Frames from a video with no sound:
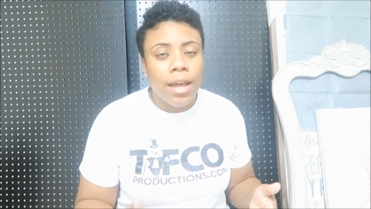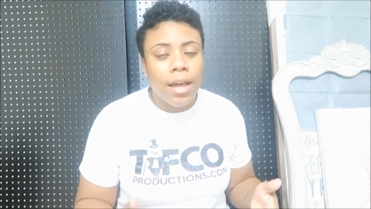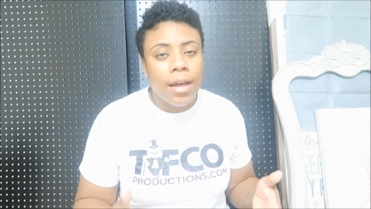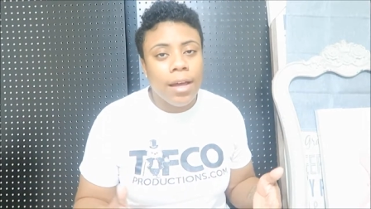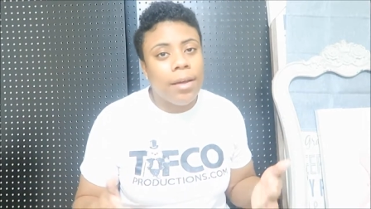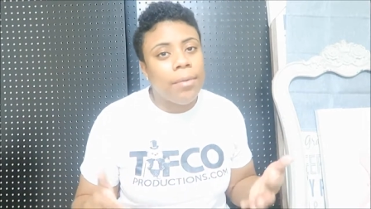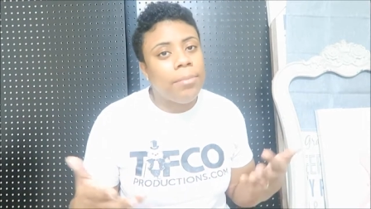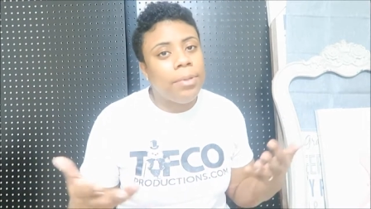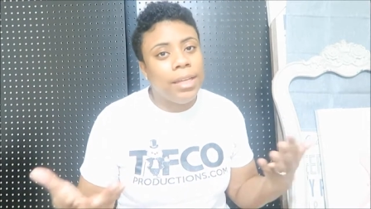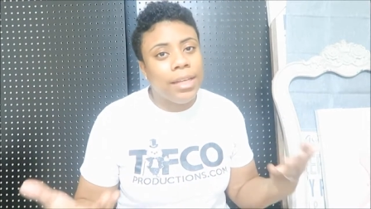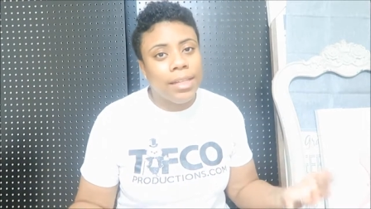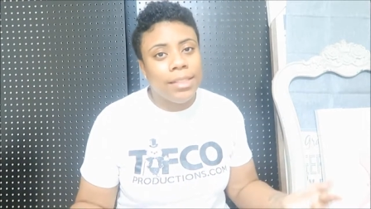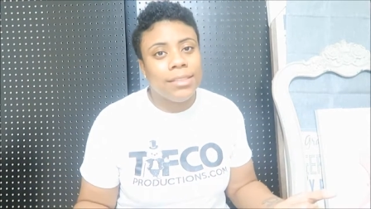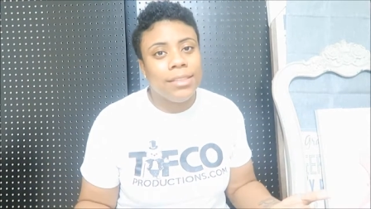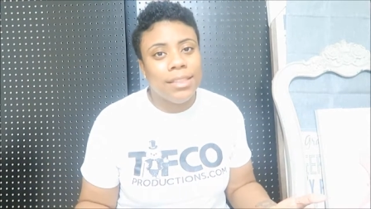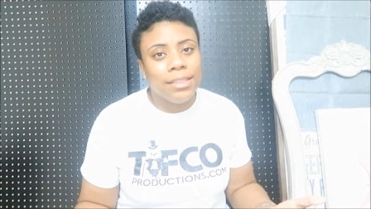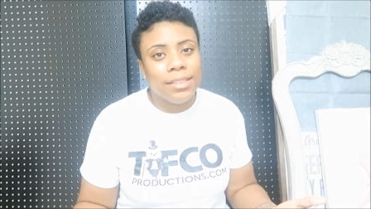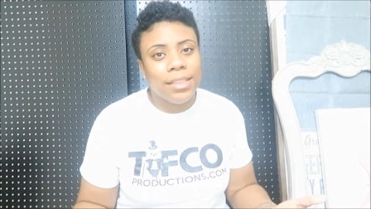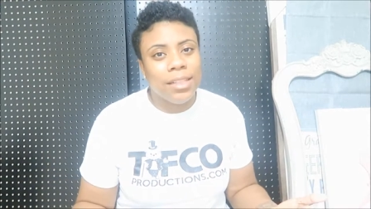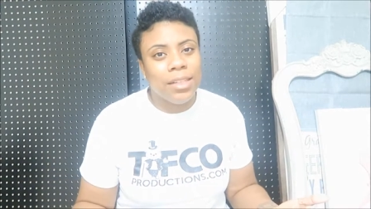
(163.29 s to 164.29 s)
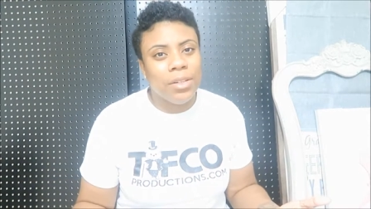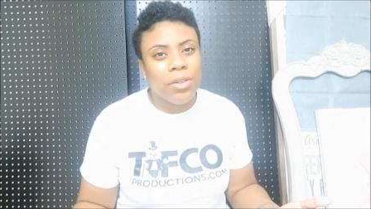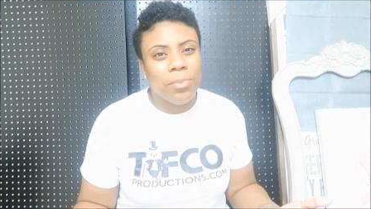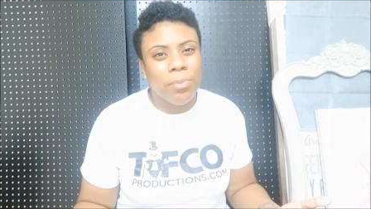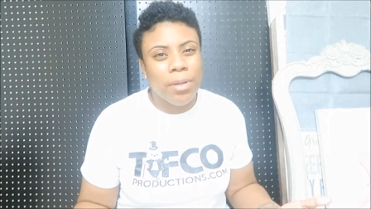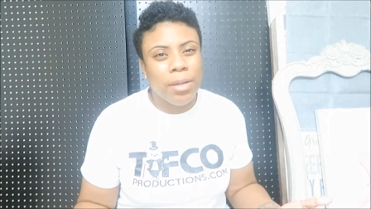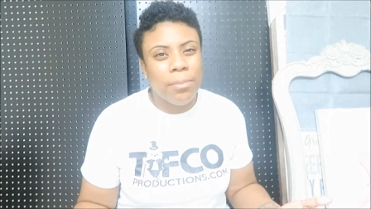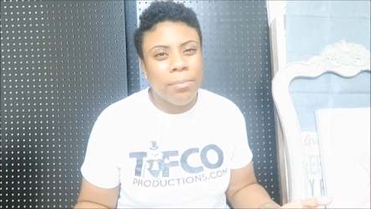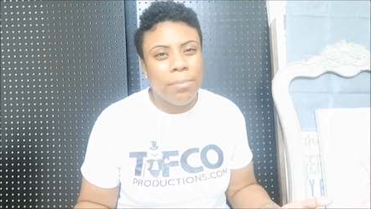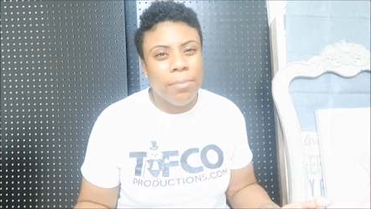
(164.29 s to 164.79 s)
um, because it's a little
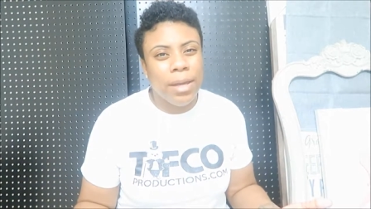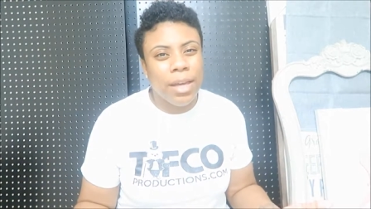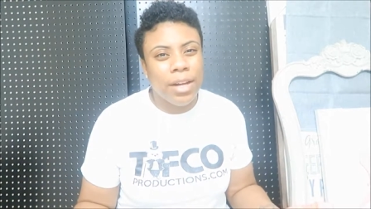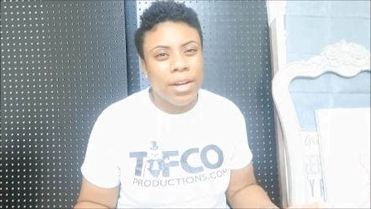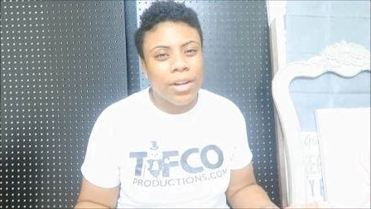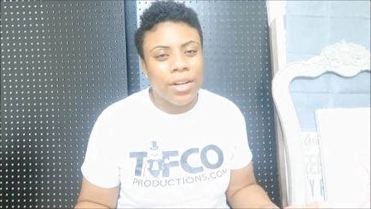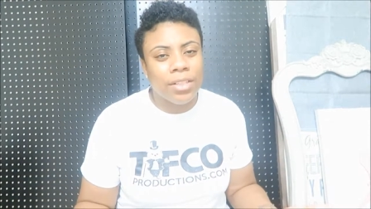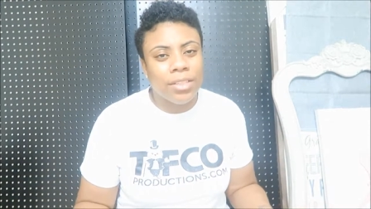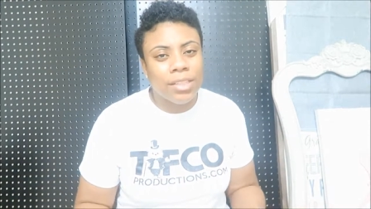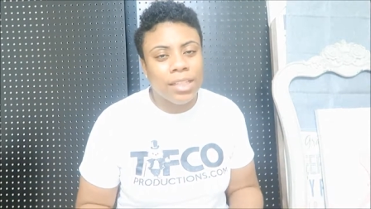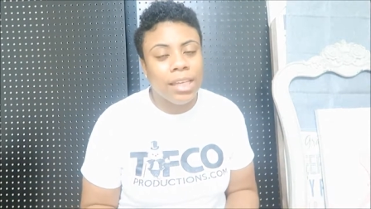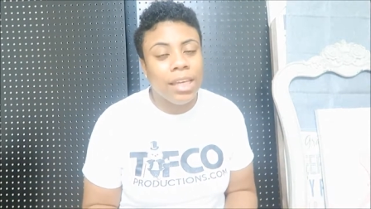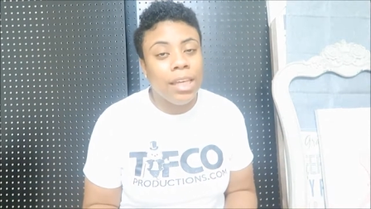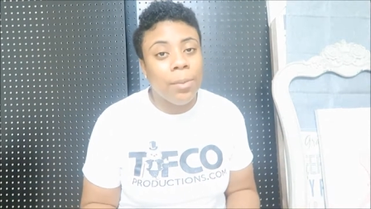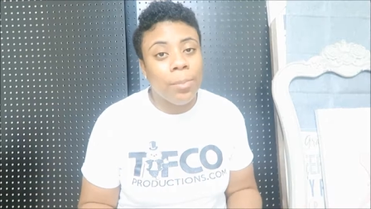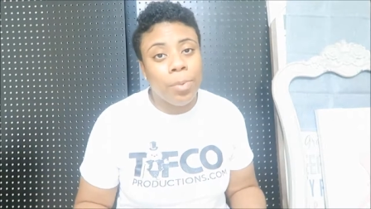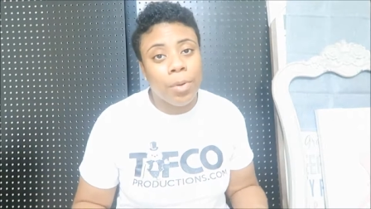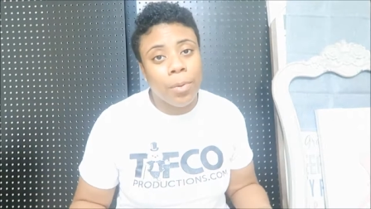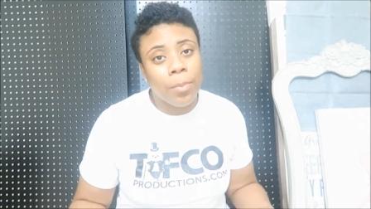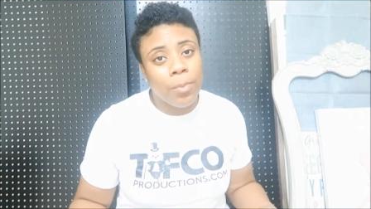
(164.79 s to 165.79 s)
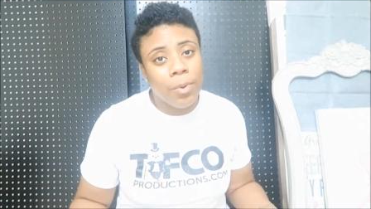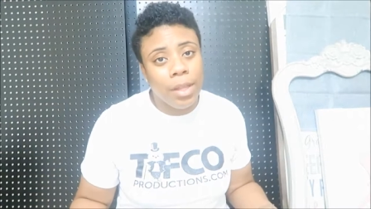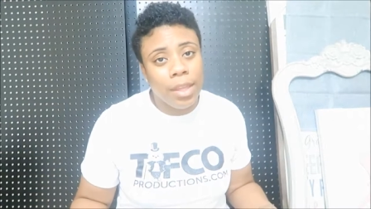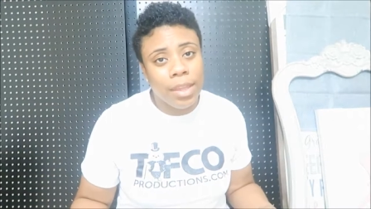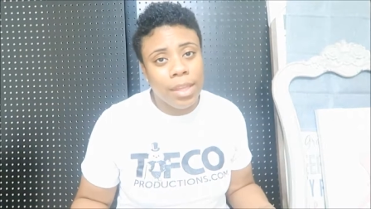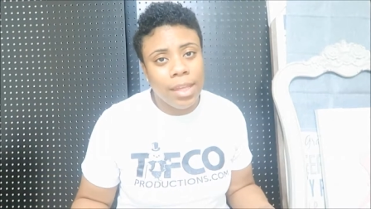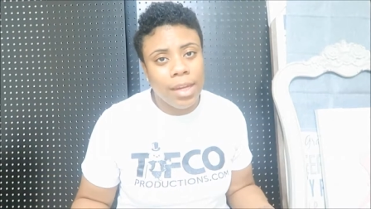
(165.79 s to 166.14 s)
bit better to keep up with